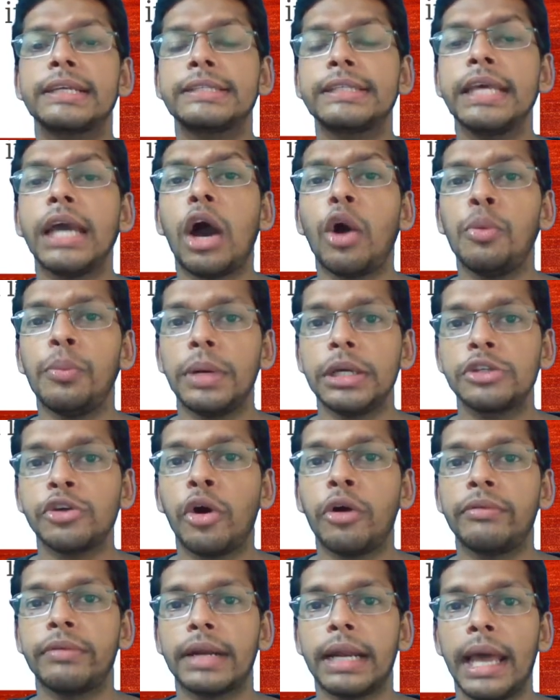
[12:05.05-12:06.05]
See how much
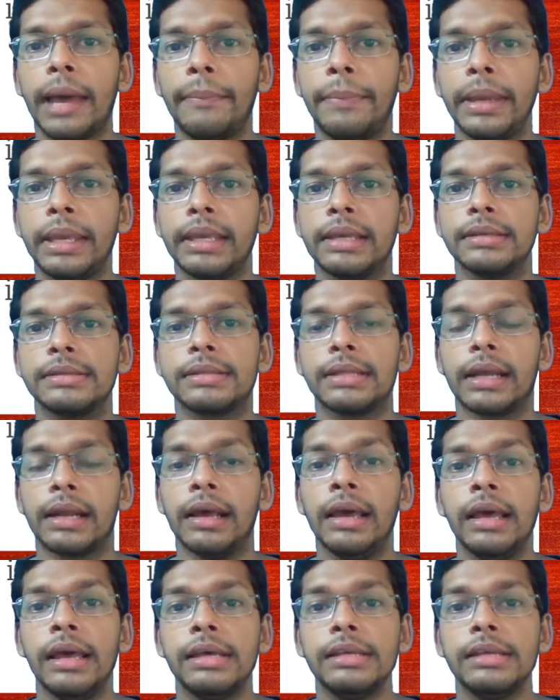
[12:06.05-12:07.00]
overlapping is there.